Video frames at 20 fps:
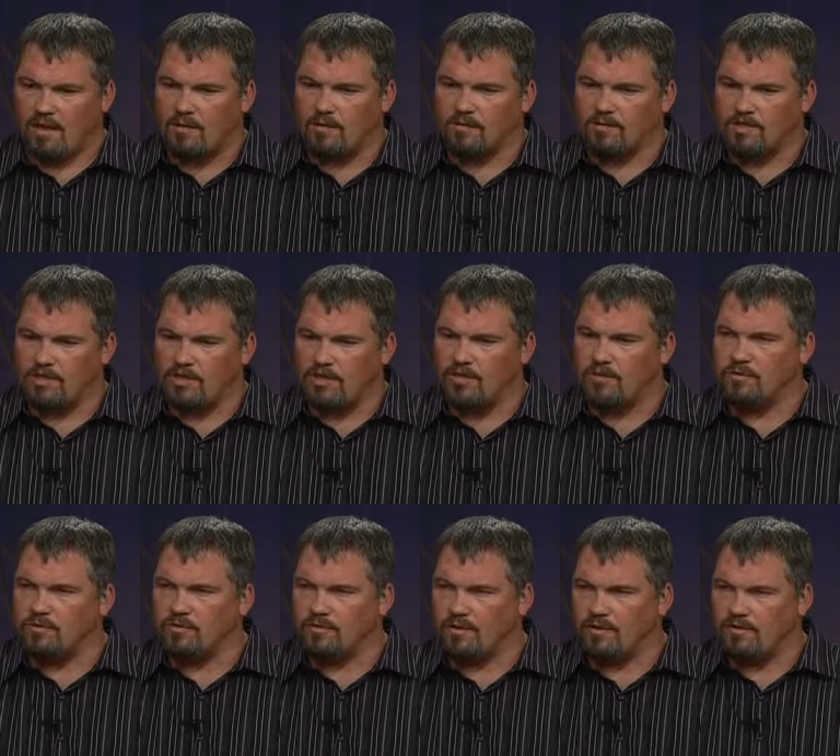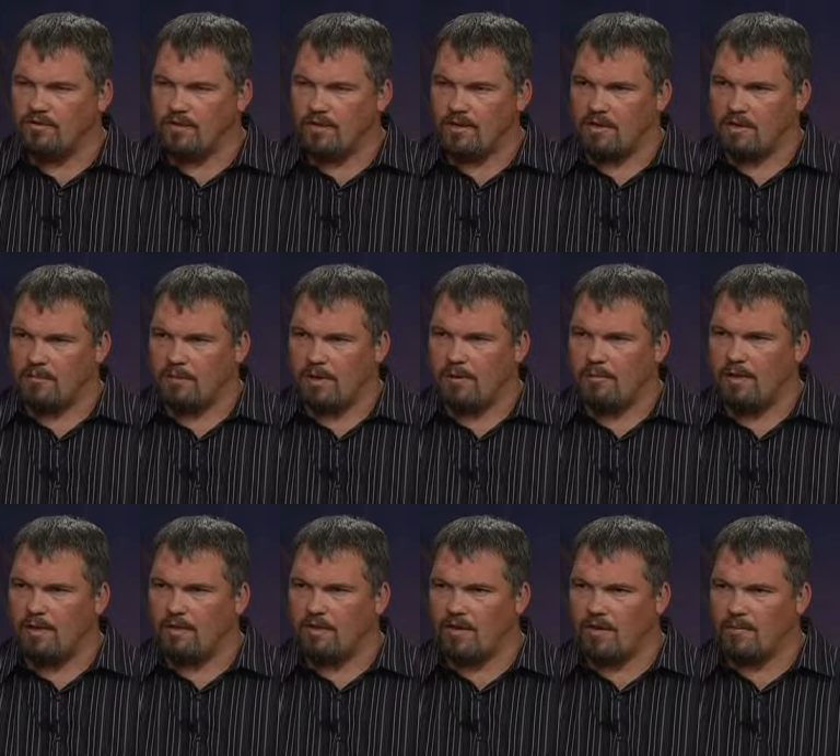I was a user of it. I mean, I
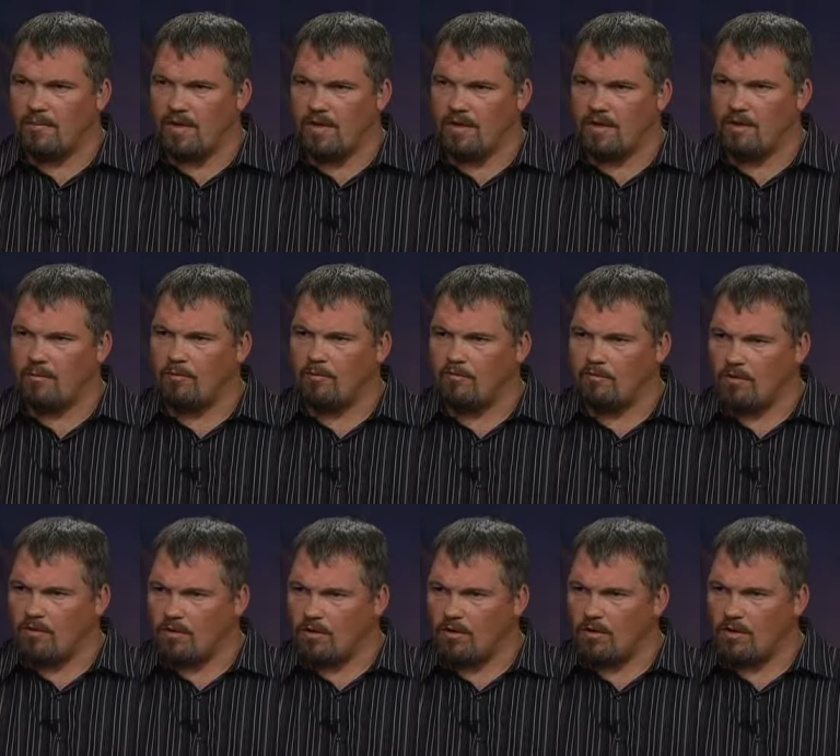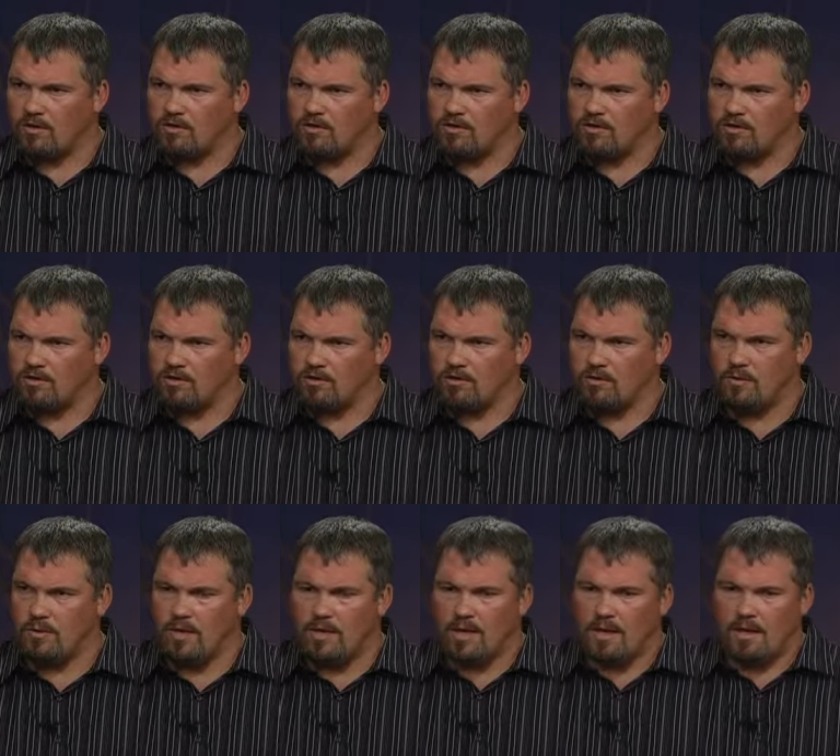made a, I made a couple phone calls to,
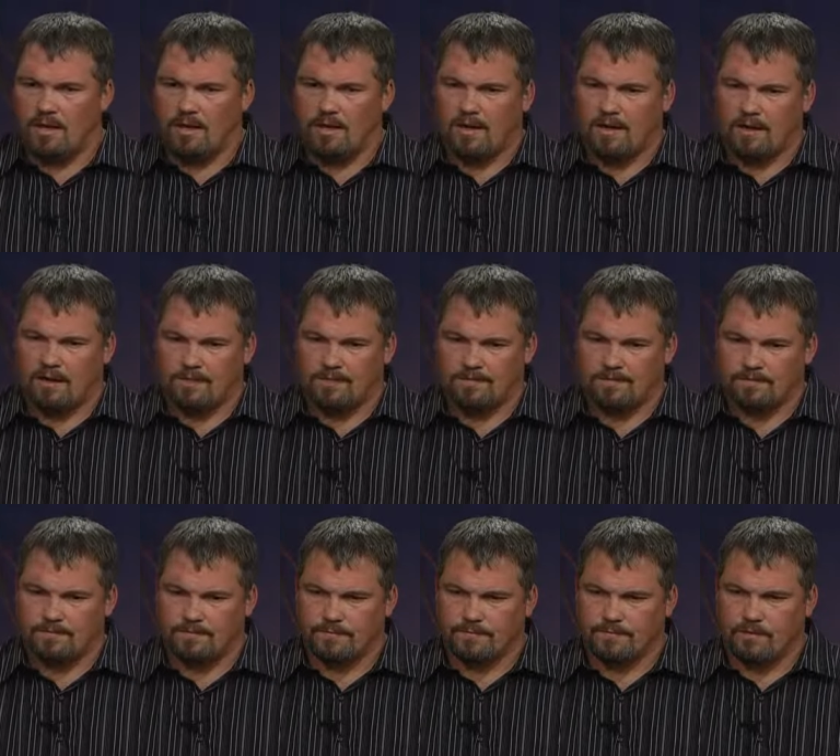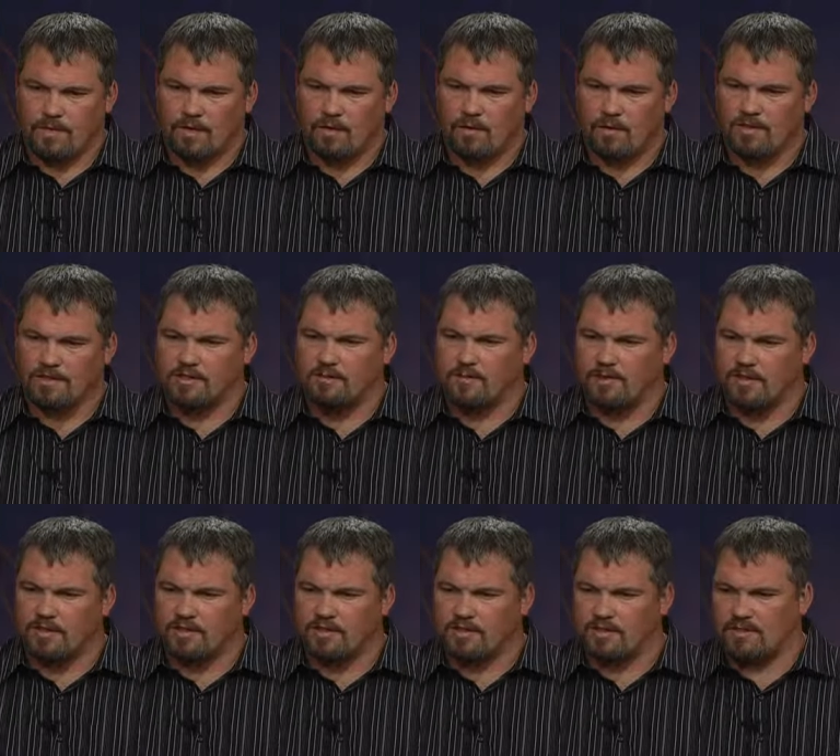uh, you know,
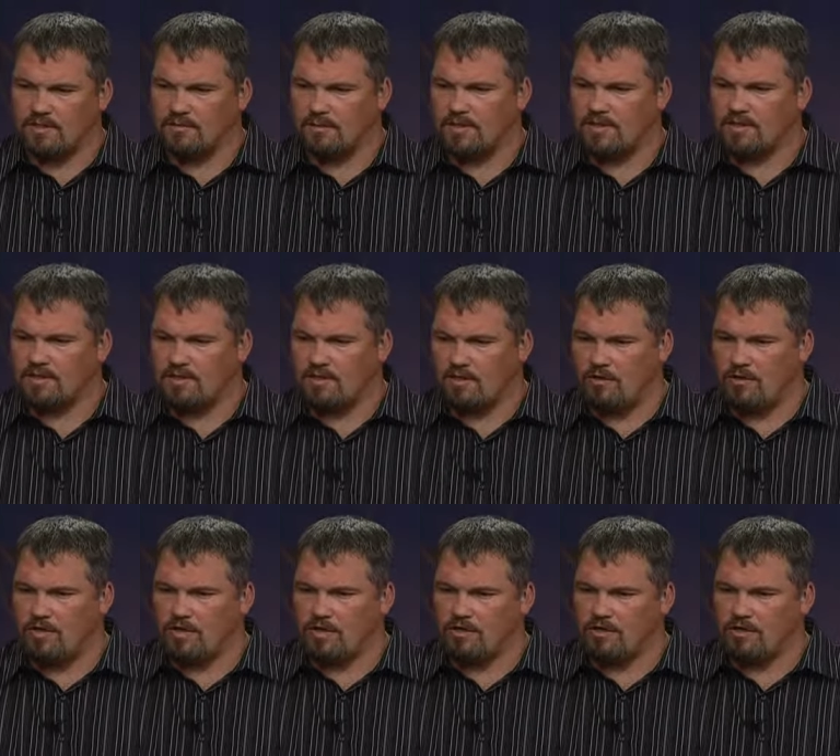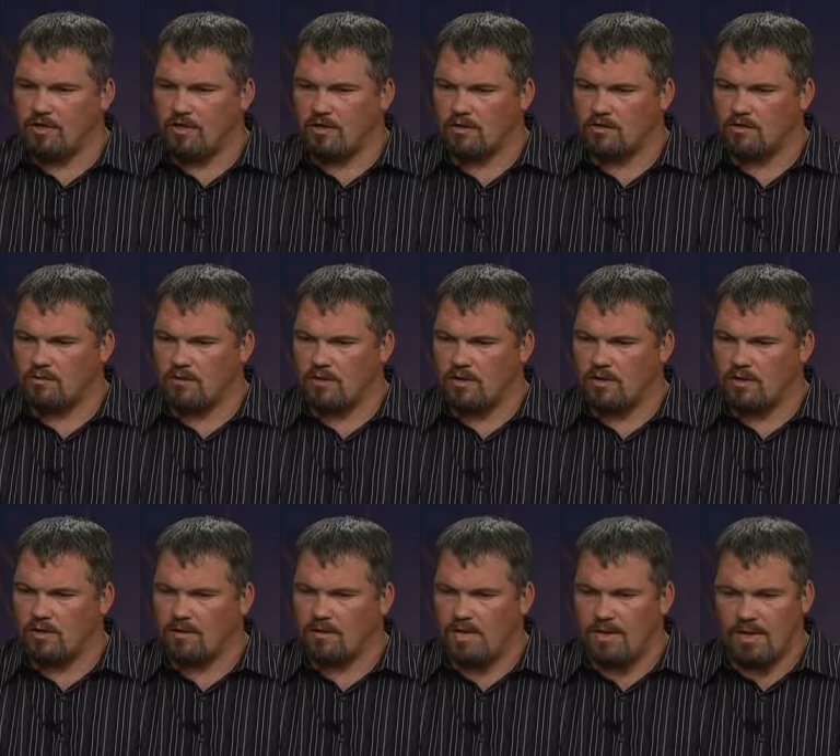conspiracy is basically you get charged
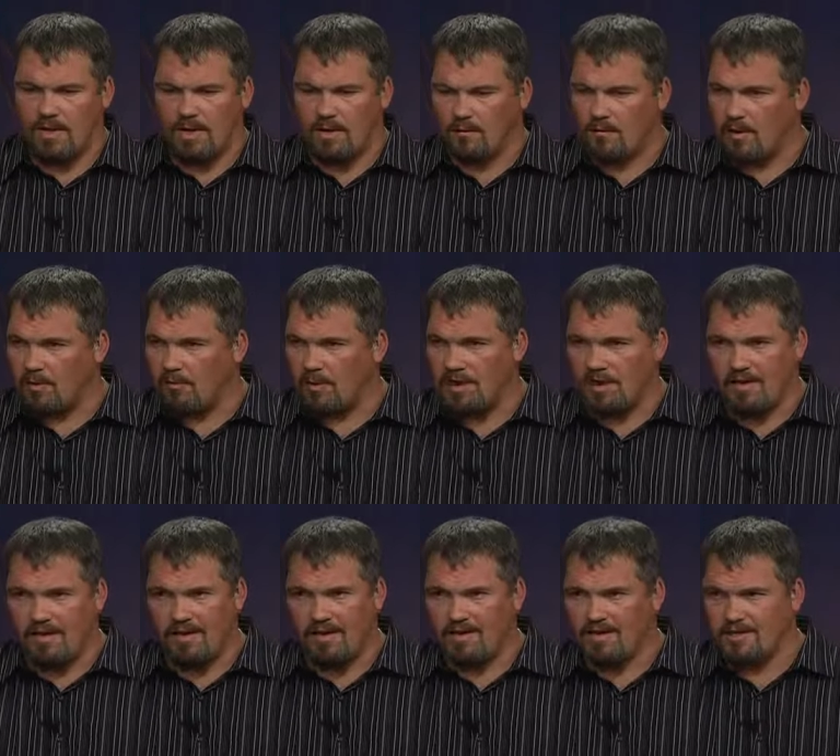with, and again, I'm not making any